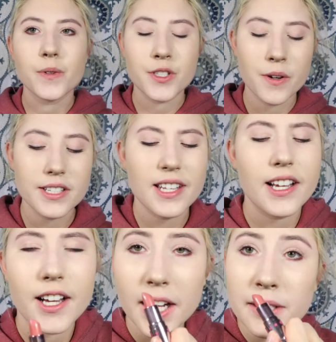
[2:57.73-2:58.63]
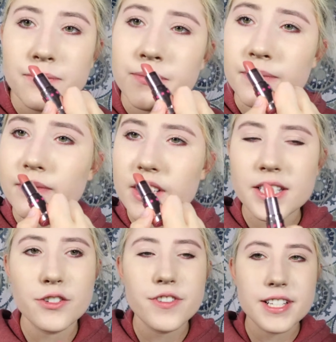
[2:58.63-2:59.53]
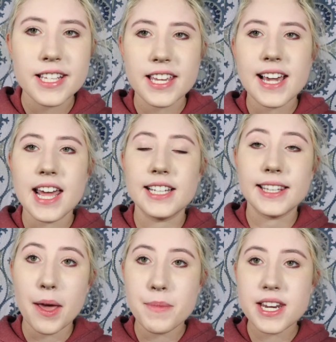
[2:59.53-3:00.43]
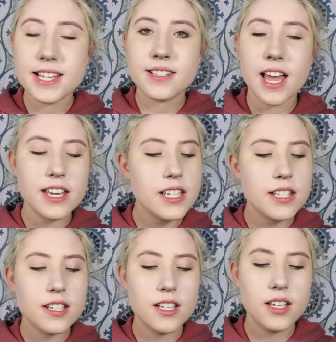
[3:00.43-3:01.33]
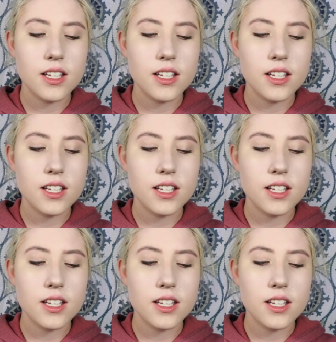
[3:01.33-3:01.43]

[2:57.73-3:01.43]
So it's like a citrusy, kind of lemony scent.